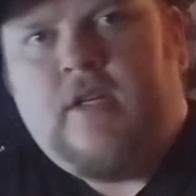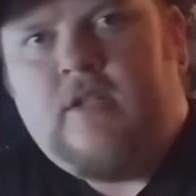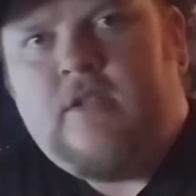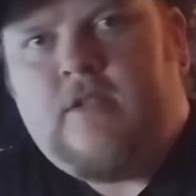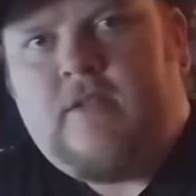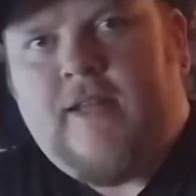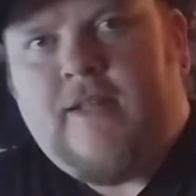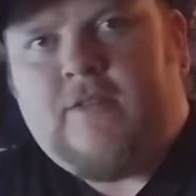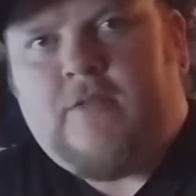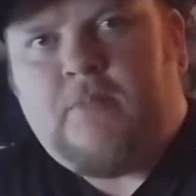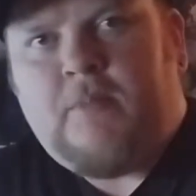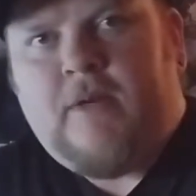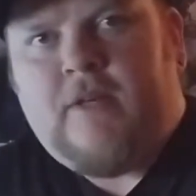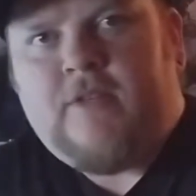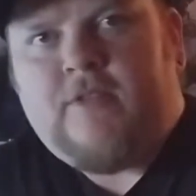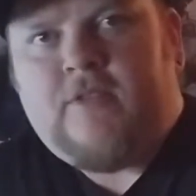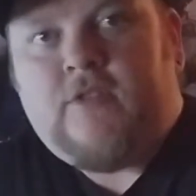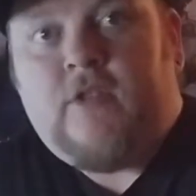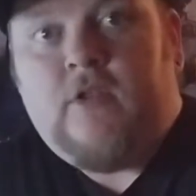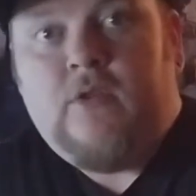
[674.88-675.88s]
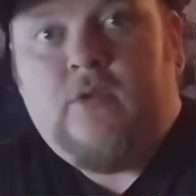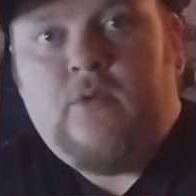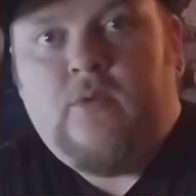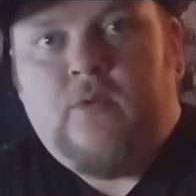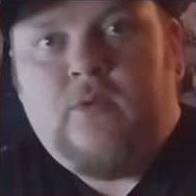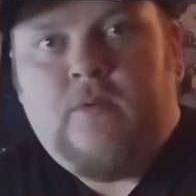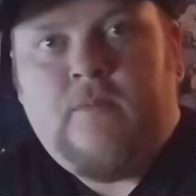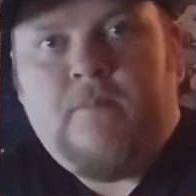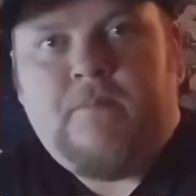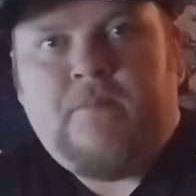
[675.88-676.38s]
Dead Space 2.
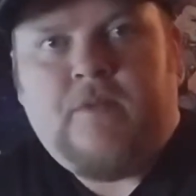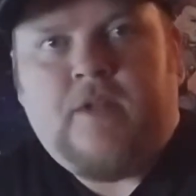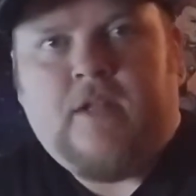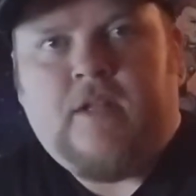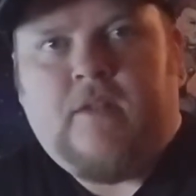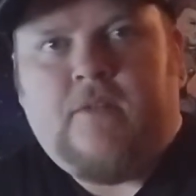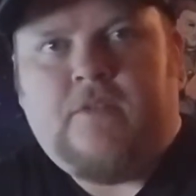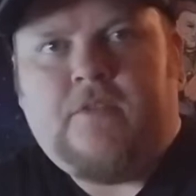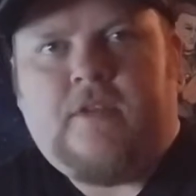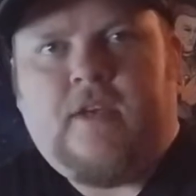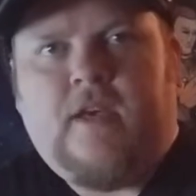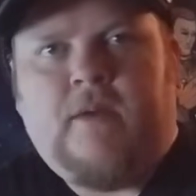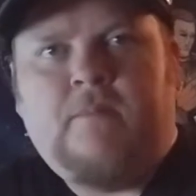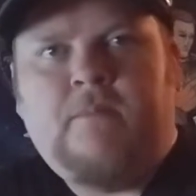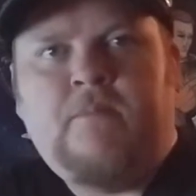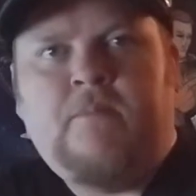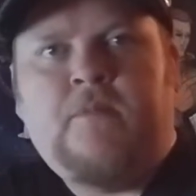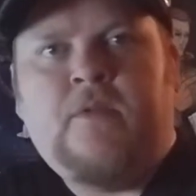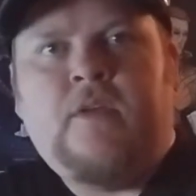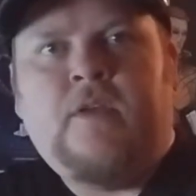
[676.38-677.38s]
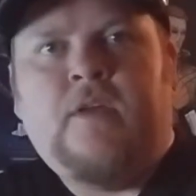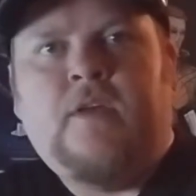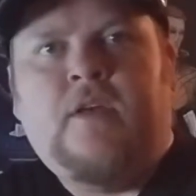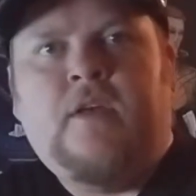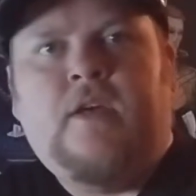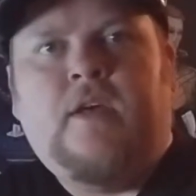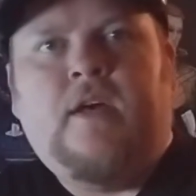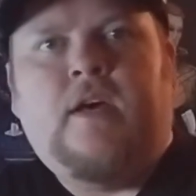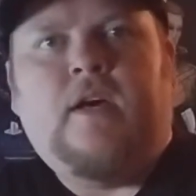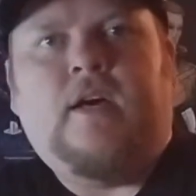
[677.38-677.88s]
I love this game.
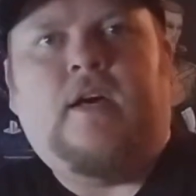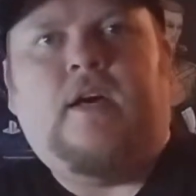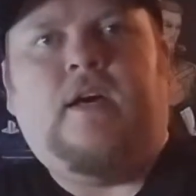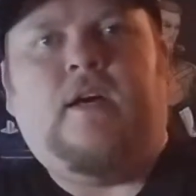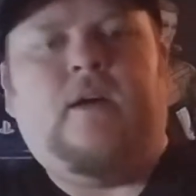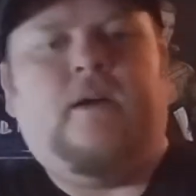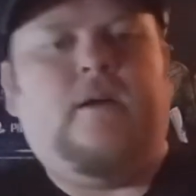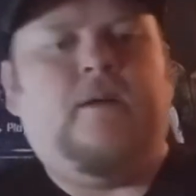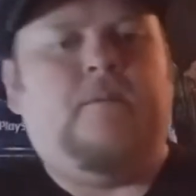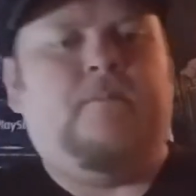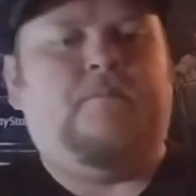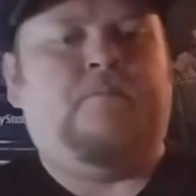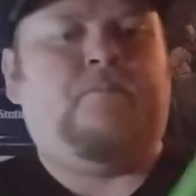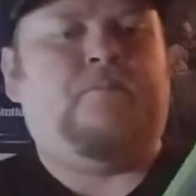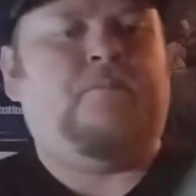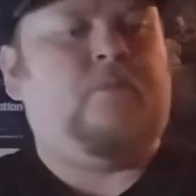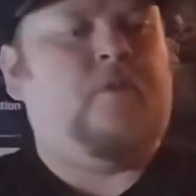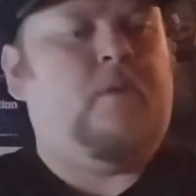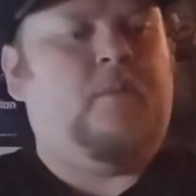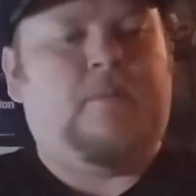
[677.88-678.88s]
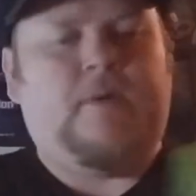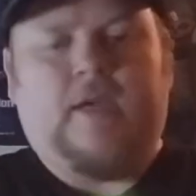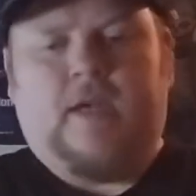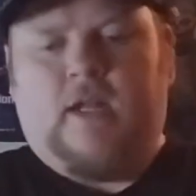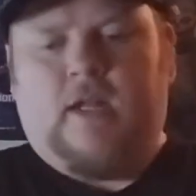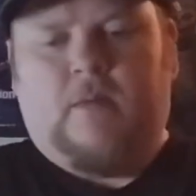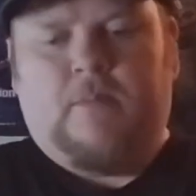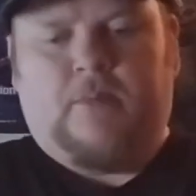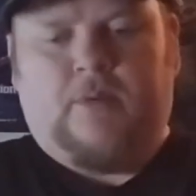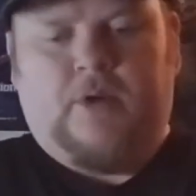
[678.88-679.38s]
Yeah, and
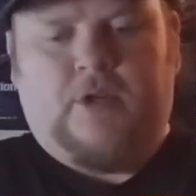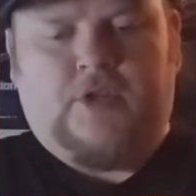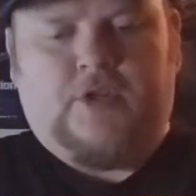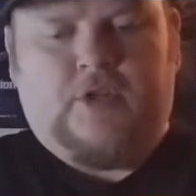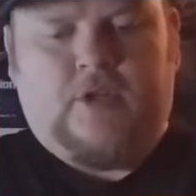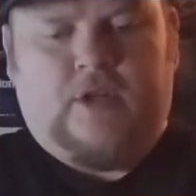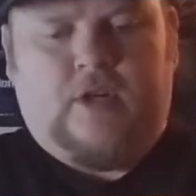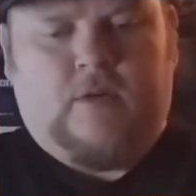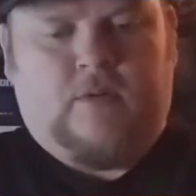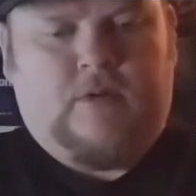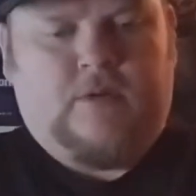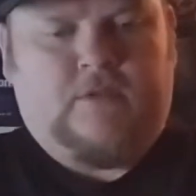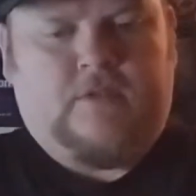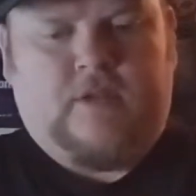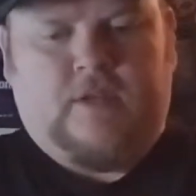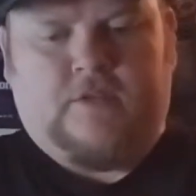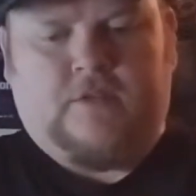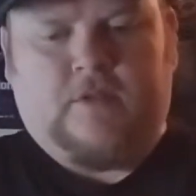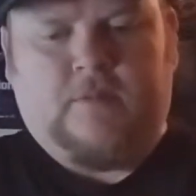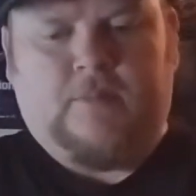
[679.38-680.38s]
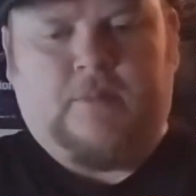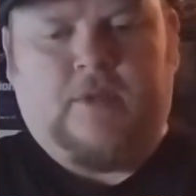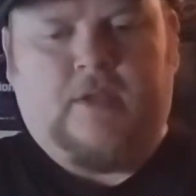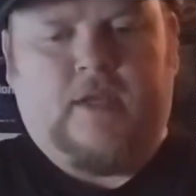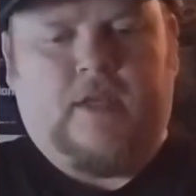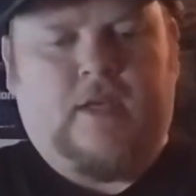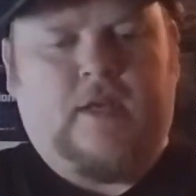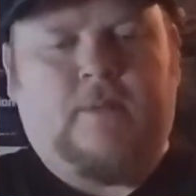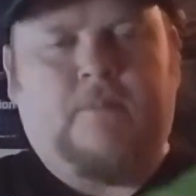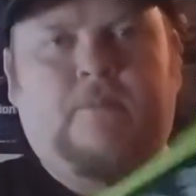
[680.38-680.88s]
I'm pretty sure I want to say it's complete.
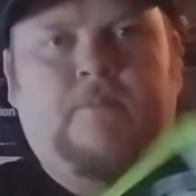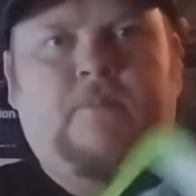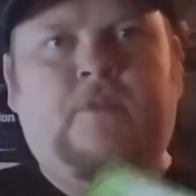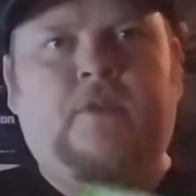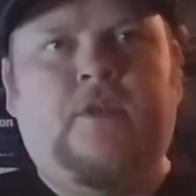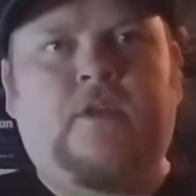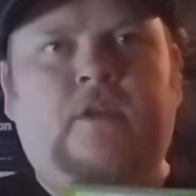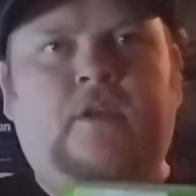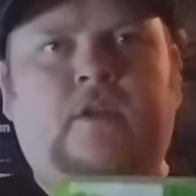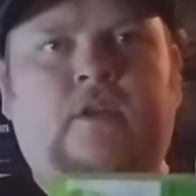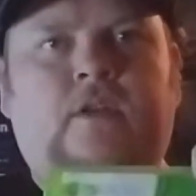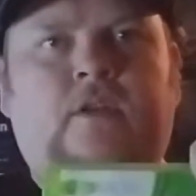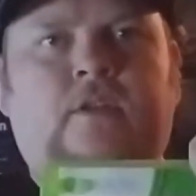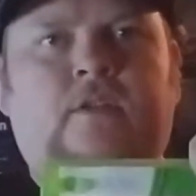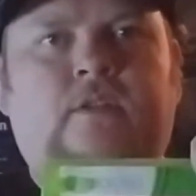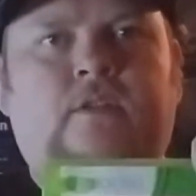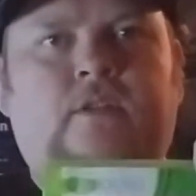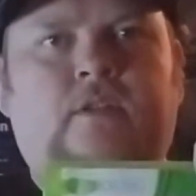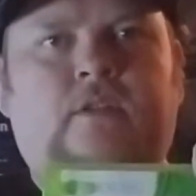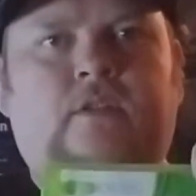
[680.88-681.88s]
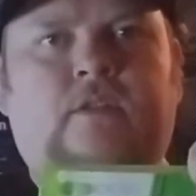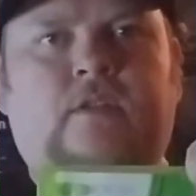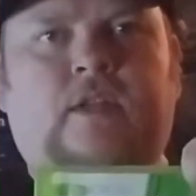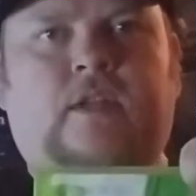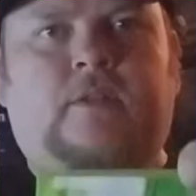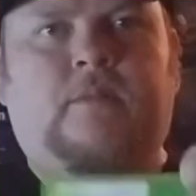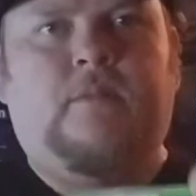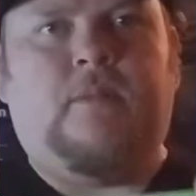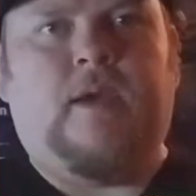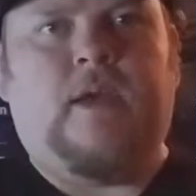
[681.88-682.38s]
Yep. It's got
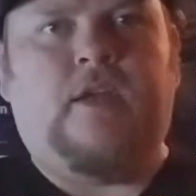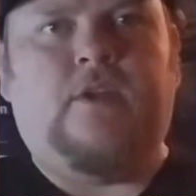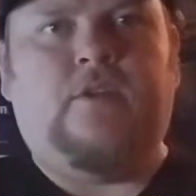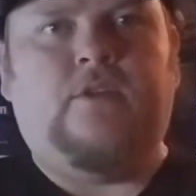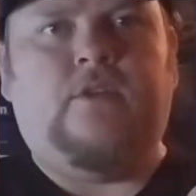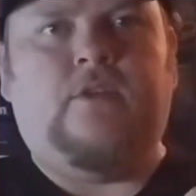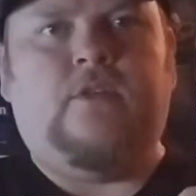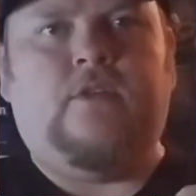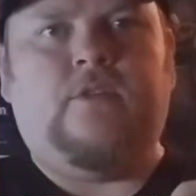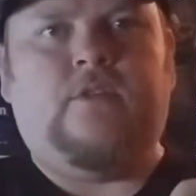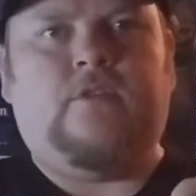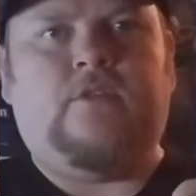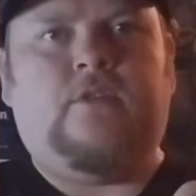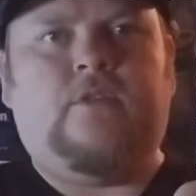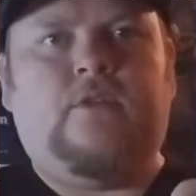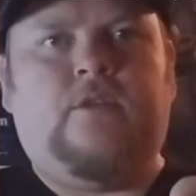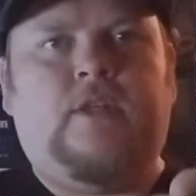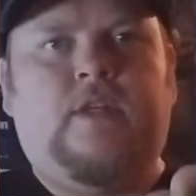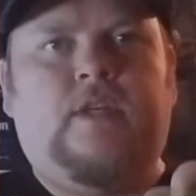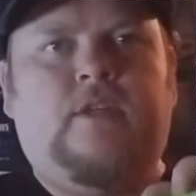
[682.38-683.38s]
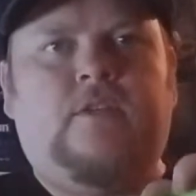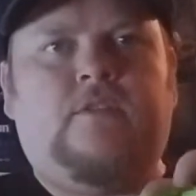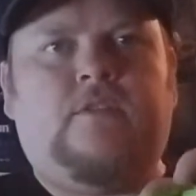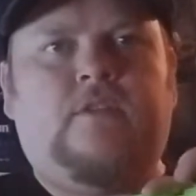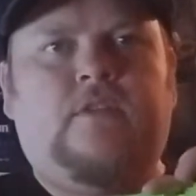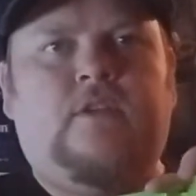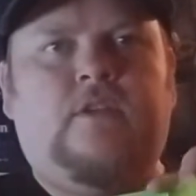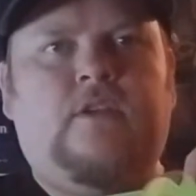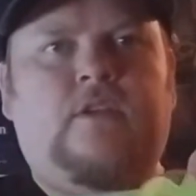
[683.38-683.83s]
the manual. It's 2-disc.